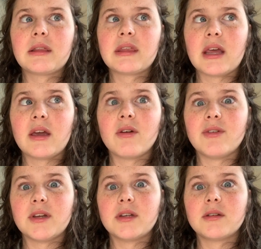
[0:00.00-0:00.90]
think of
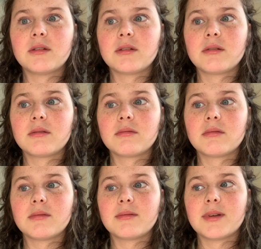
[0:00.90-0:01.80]
it
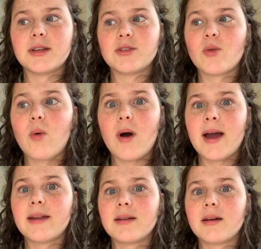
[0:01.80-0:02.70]
as
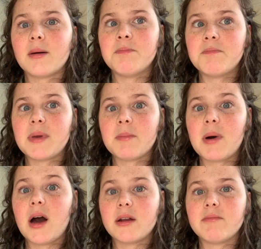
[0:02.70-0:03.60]
quite a big
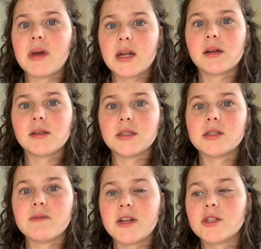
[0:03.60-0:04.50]
part of medical
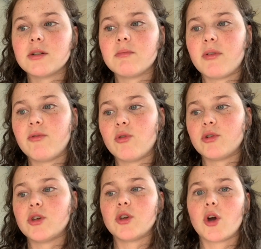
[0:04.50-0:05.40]
intervention before
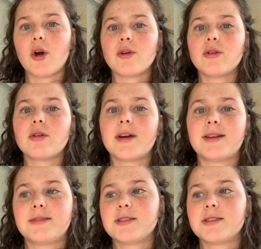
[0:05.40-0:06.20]
you go and